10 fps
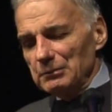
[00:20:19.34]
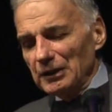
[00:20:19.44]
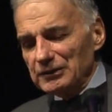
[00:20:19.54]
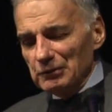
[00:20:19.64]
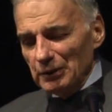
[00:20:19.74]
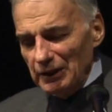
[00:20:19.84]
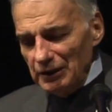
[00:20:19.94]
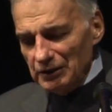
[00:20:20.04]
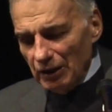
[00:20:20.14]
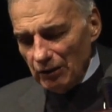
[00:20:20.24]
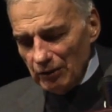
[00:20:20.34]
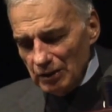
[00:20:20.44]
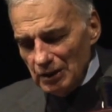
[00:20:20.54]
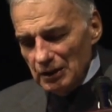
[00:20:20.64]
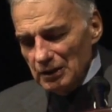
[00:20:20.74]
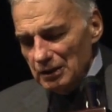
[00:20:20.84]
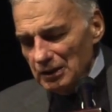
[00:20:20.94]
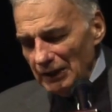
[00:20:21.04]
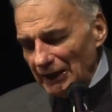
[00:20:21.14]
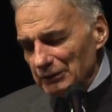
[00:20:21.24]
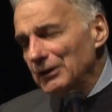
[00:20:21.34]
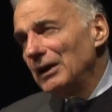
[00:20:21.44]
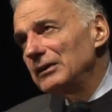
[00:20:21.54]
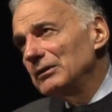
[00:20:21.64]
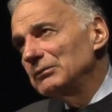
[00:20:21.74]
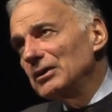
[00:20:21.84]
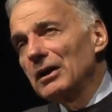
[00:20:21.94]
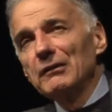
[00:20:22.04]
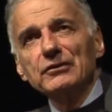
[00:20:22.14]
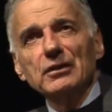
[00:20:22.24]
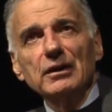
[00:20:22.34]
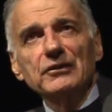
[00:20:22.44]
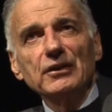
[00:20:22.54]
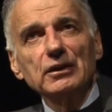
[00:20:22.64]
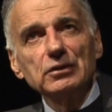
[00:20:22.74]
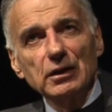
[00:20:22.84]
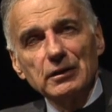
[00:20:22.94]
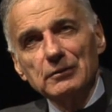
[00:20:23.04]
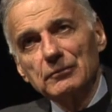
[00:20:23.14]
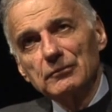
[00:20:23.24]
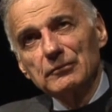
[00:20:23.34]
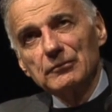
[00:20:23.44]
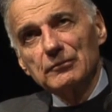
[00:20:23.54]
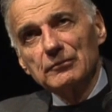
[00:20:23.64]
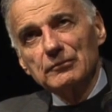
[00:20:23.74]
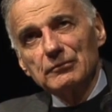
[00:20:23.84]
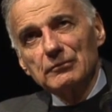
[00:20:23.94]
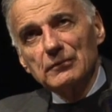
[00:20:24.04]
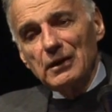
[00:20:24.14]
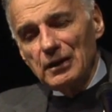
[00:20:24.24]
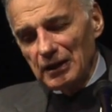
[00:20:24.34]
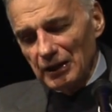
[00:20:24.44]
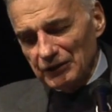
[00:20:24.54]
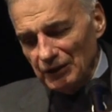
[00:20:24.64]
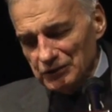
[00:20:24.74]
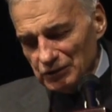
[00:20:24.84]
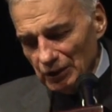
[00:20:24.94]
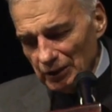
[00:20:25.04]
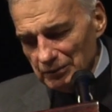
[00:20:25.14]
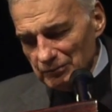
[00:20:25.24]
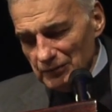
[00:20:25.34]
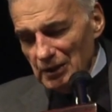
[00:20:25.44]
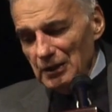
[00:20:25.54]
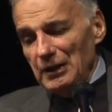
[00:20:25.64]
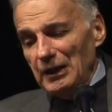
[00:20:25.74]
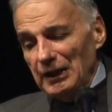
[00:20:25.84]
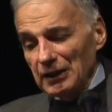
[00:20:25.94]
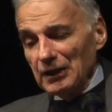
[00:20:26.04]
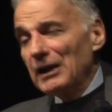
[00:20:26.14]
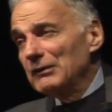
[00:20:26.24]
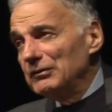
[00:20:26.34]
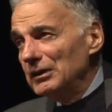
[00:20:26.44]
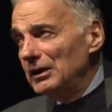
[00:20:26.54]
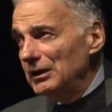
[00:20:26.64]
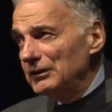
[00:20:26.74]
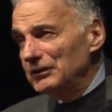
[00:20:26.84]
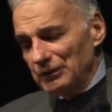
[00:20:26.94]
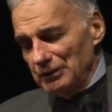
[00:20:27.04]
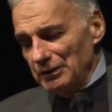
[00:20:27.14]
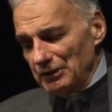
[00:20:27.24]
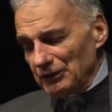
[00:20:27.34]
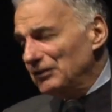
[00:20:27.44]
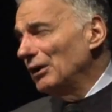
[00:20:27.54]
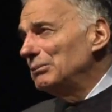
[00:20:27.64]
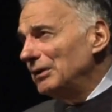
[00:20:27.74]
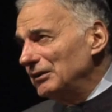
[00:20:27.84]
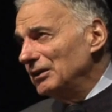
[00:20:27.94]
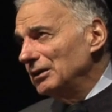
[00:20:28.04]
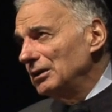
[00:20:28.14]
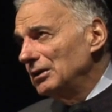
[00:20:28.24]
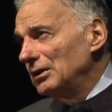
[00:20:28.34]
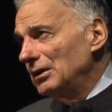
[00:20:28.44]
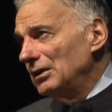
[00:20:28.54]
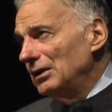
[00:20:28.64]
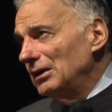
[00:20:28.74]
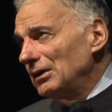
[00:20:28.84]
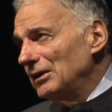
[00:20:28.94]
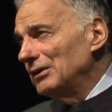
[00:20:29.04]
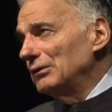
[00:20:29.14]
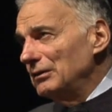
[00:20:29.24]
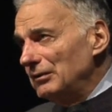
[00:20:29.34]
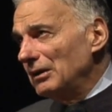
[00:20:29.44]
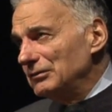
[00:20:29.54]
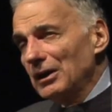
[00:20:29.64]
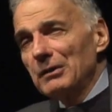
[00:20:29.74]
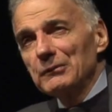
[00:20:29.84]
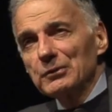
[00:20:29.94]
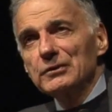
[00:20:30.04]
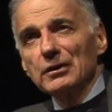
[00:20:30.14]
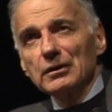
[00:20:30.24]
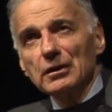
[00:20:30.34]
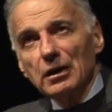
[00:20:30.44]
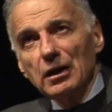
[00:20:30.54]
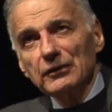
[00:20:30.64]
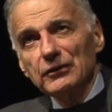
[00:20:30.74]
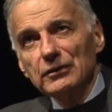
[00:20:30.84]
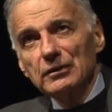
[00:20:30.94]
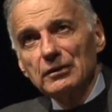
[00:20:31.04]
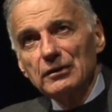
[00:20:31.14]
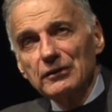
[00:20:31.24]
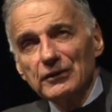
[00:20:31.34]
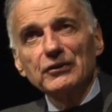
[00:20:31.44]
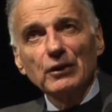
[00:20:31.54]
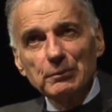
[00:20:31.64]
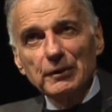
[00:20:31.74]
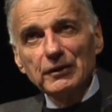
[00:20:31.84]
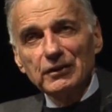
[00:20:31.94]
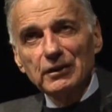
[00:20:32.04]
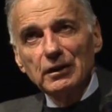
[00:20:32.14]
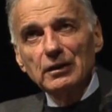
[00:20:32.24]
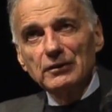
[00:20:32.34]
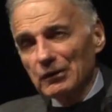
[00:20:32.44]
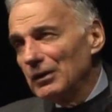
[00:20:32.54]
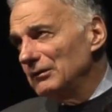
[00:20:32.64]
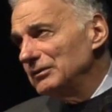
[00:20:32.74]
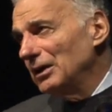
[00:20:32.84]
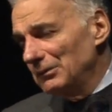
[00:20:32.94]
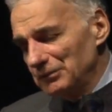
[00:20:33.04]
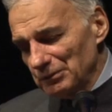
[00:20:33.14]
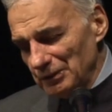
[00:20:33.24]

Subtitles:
but they really don't aggregate themselves as they could and as they should. And a lot of it is they're so busy, they don't even have time to return calls. They're so busy, they don't have time to